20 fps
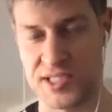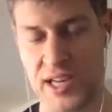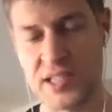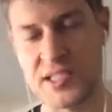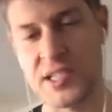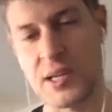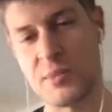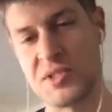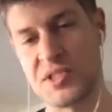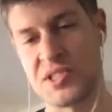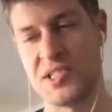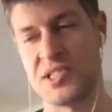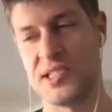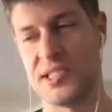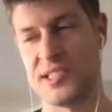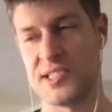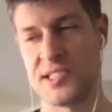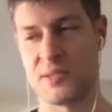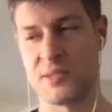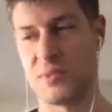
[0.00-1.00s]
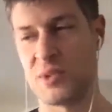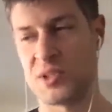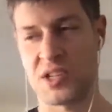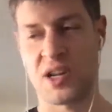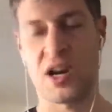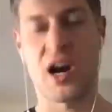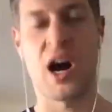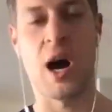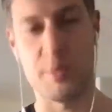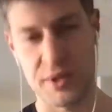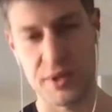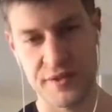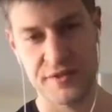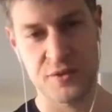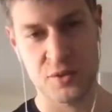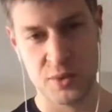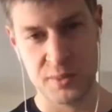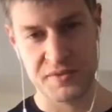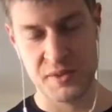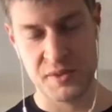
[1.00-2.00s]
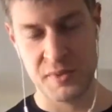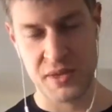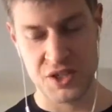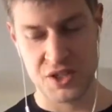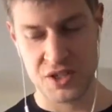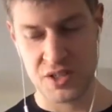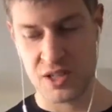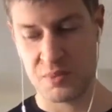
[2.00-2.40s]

Alzheimer's disease is the most common form of dementia